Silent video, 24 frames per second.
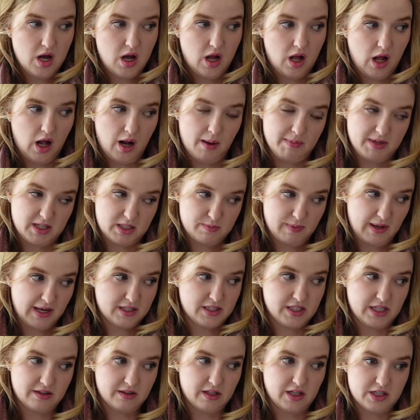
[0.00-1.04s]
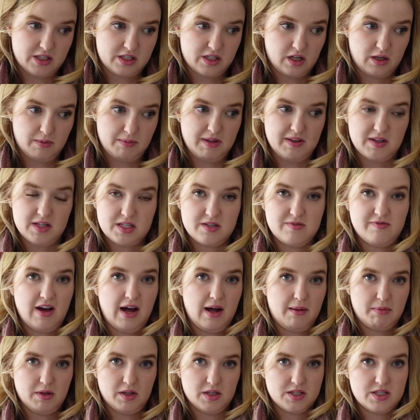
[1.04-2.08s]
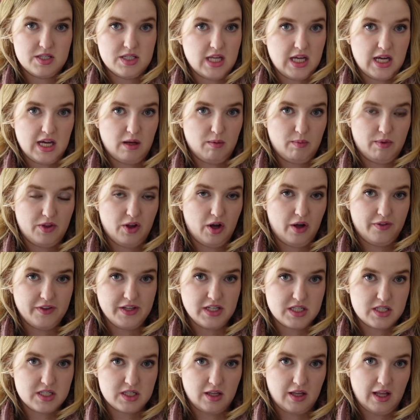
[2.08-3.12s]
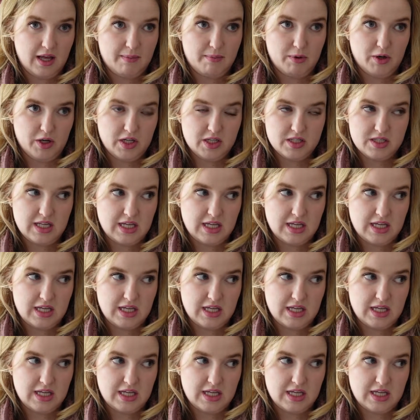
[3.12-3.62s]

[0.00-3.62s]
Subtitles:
I'm expecting that it's going to be this fabulous thing with all these celebrities.